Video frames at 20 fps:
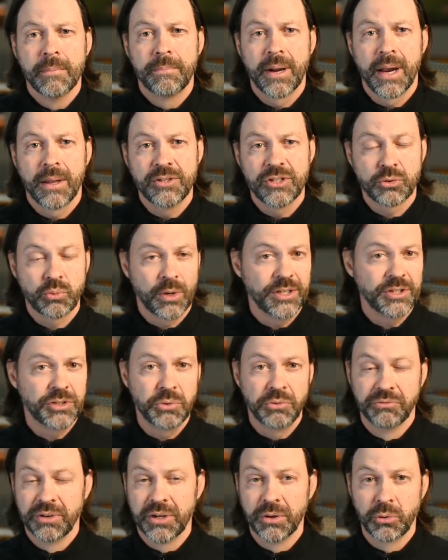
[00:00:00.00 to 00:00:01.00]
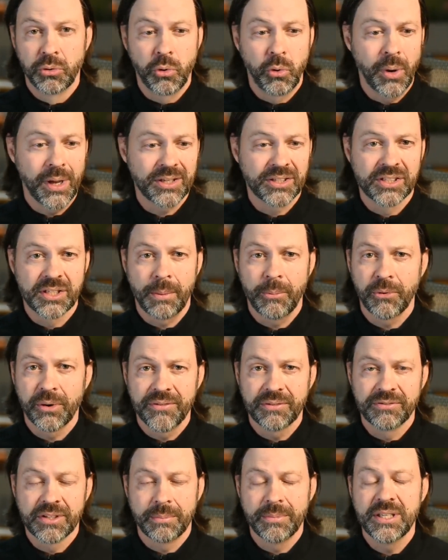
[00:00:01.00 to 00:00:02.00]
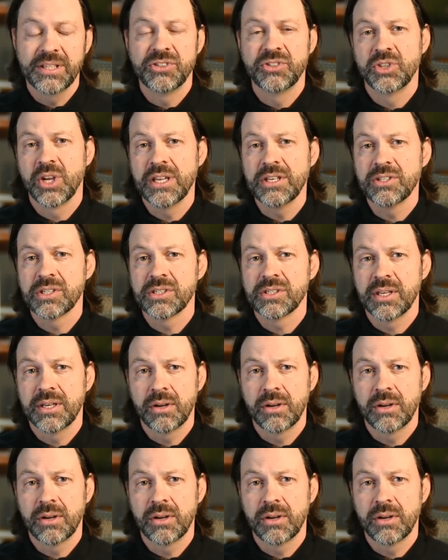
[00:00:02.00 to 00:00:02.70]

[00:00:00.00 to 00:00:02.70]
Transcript: but I just want to do a real quick summary of some of these changes,